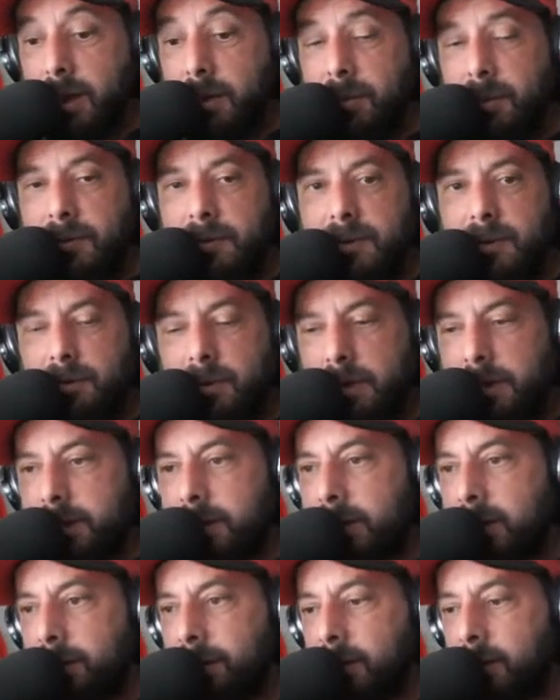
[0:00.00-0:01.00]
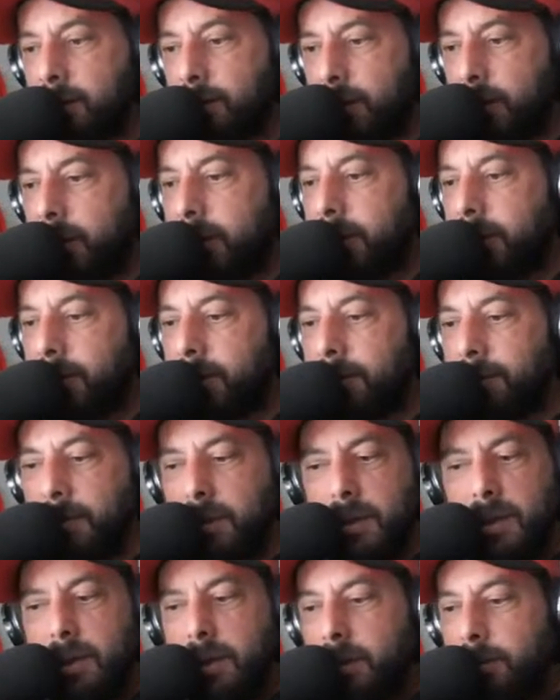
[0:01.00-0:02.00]
MUFC Realist TV community,
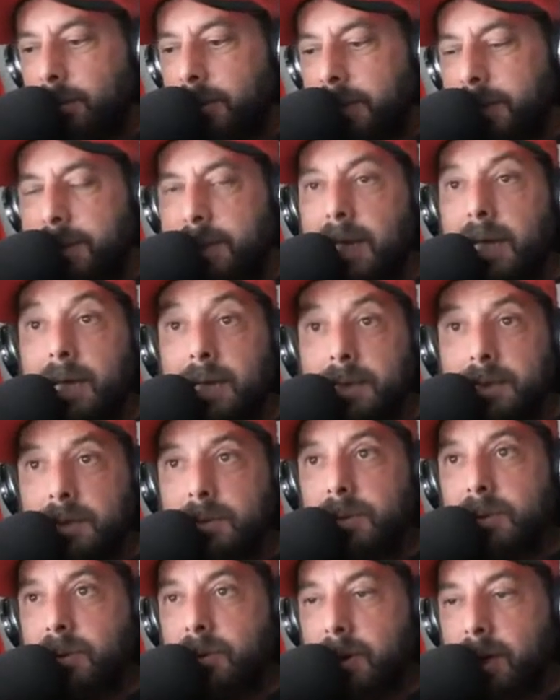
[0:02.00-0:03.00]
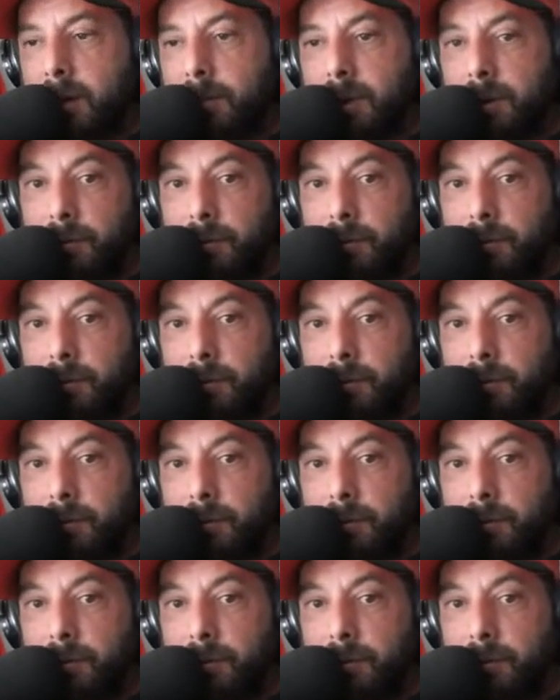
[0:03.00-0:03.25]
please like and subscribe.